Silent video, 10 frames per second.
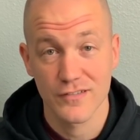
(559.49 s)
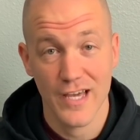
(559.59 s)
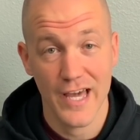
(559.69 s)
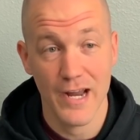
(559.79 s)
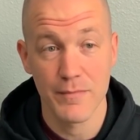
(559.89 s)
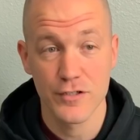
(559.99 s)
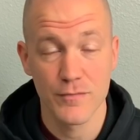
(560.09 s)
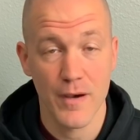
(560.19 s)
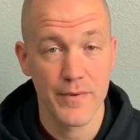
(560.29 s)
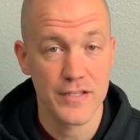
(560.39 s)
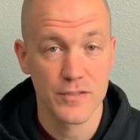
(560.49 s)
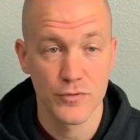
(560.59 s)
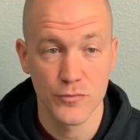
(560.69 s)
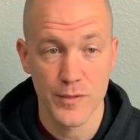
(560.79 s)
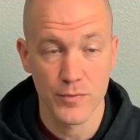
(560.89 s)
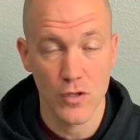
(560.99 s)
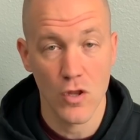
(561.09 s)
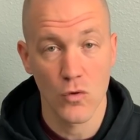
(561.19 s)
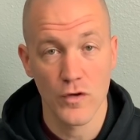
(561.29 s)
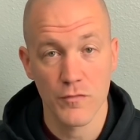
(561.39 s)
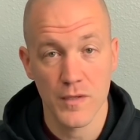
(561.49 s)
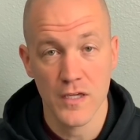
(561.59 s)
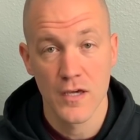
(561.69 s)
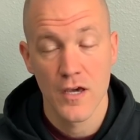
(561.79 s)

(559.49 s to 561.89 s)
and I'm going to do my best to pull people along with me.